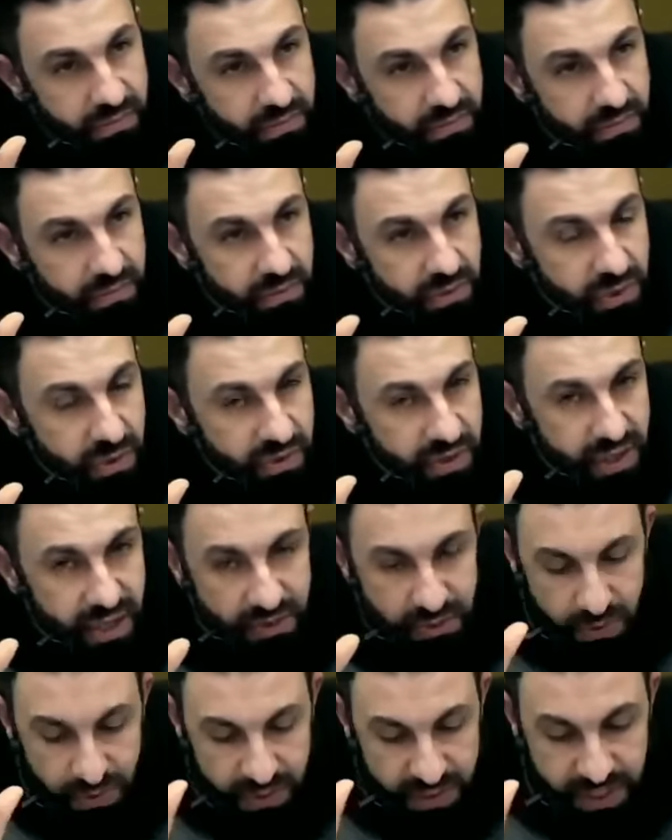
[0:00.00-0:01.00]

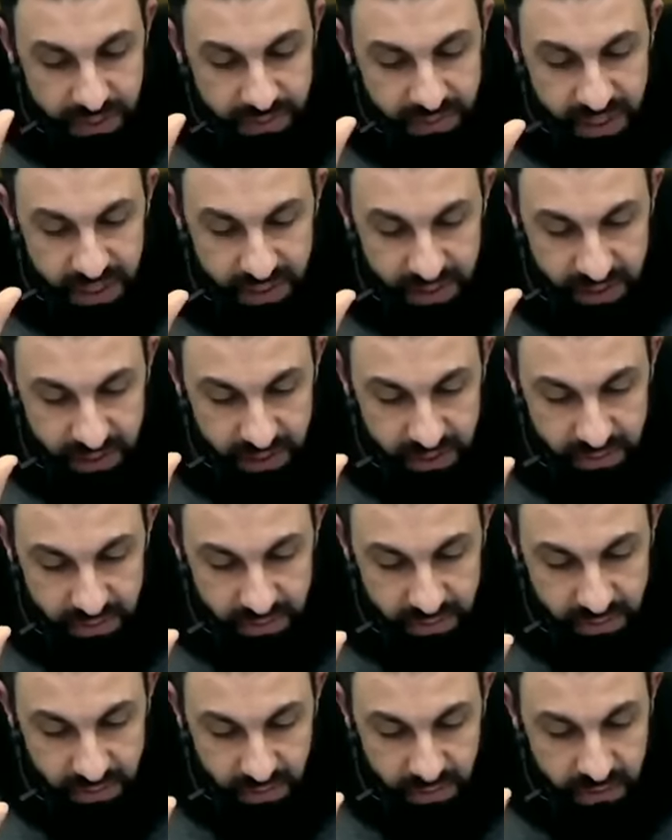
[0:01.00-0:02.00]
2000 or something
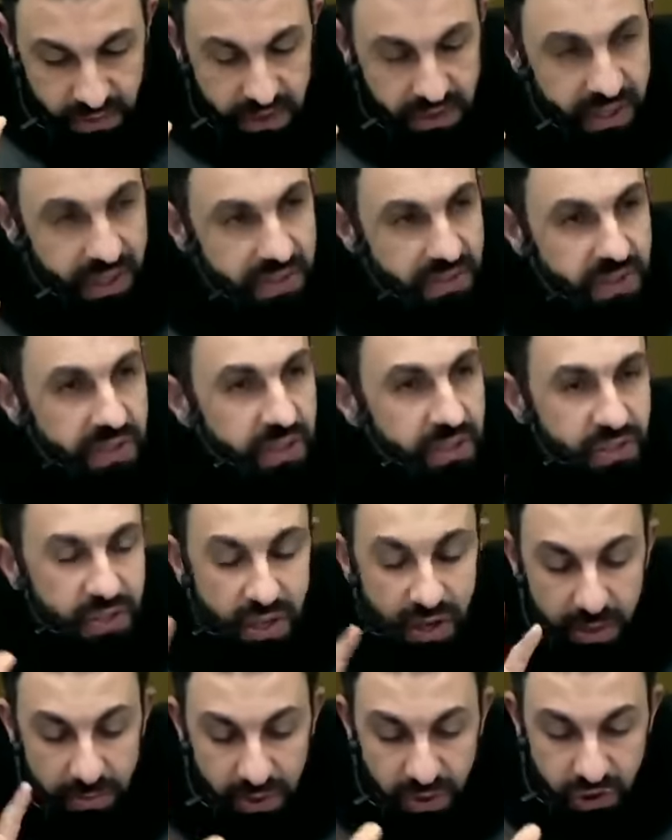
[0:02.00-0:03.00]
or 3000 years
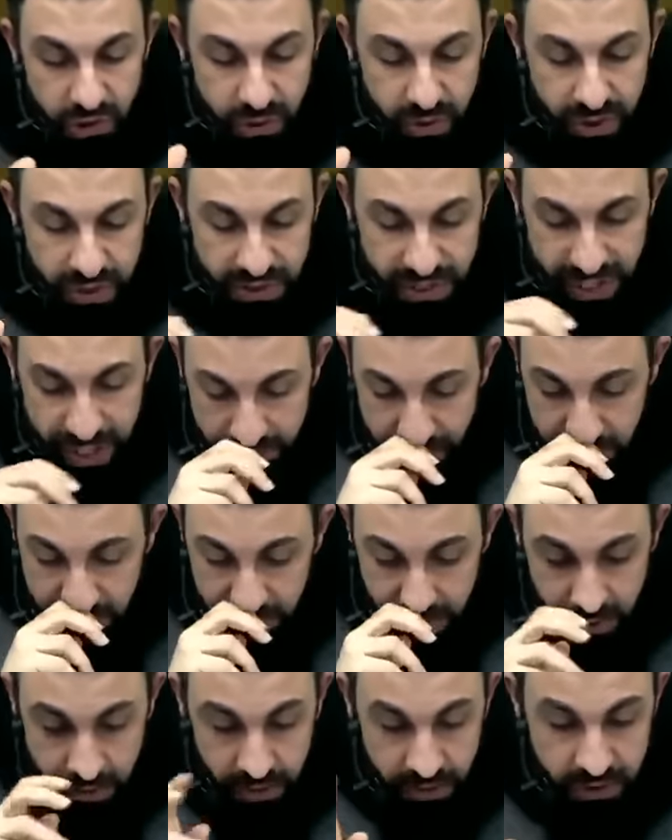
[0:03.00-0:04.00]
ago, I'm not sure exact, but a
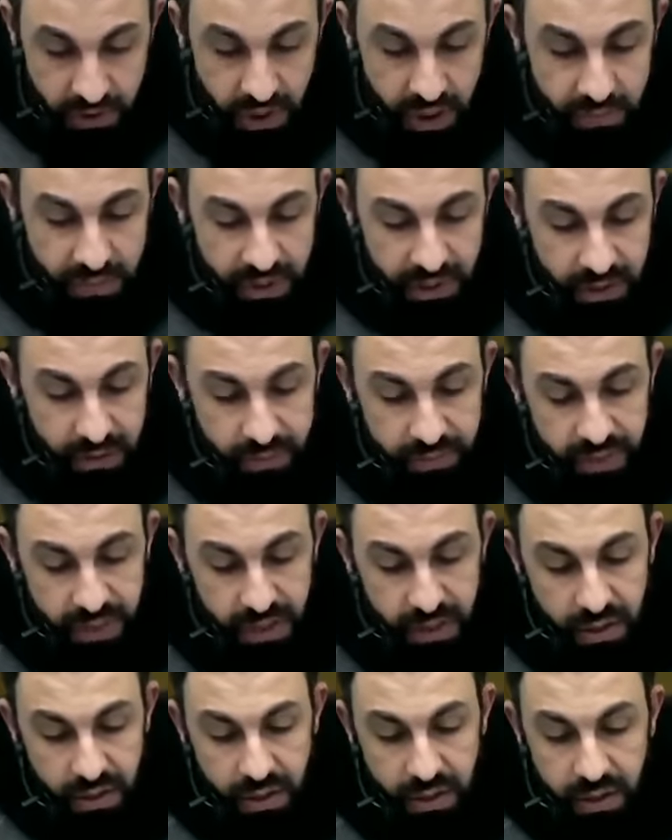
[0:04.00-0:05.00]
very long time ago.
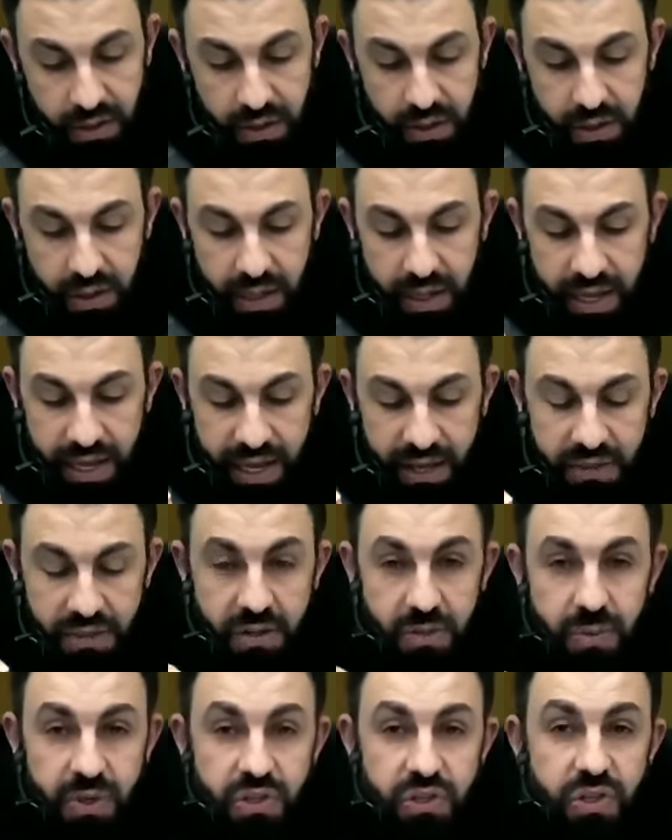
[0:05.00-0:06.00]
And
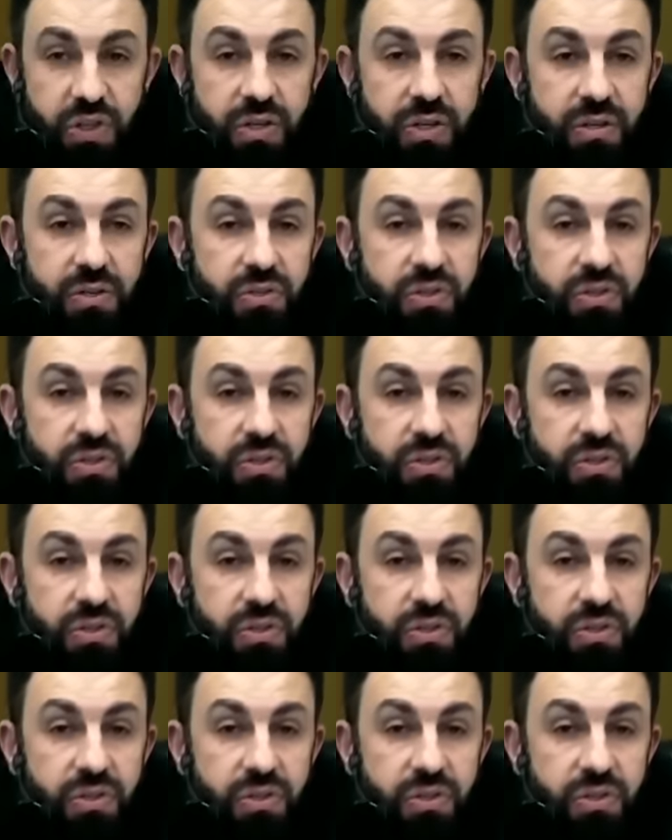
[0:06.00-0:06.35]
the return to